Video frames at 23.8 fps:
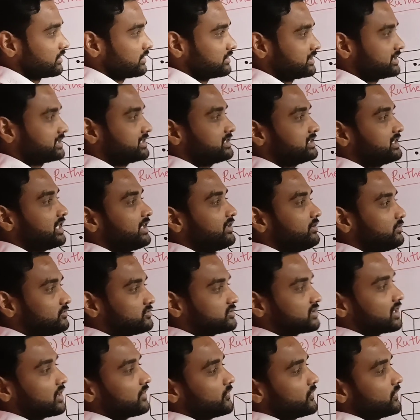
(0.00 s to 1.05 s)
This is the
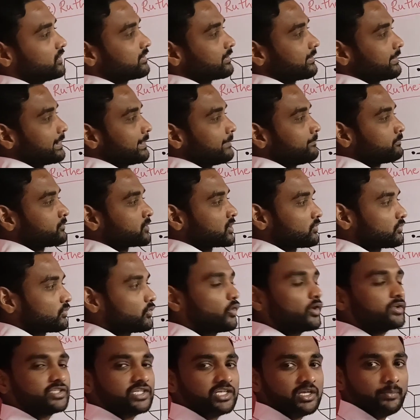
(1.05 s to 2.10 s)
use of
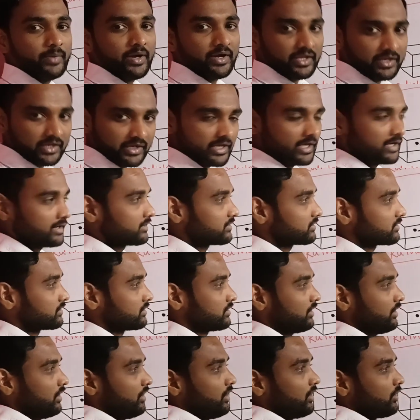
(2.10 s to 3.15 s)
fluorescent material.
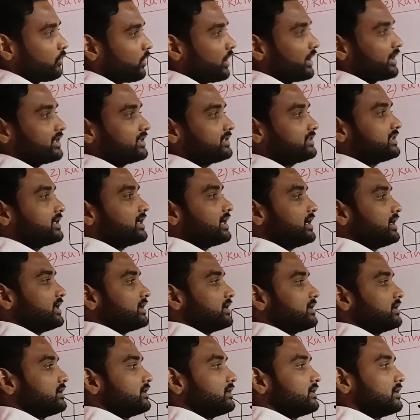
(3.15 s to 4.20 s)
What is
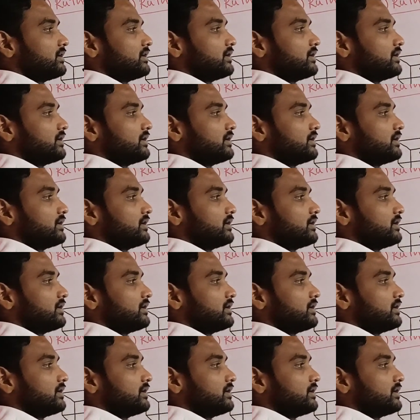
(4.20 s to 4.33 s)
the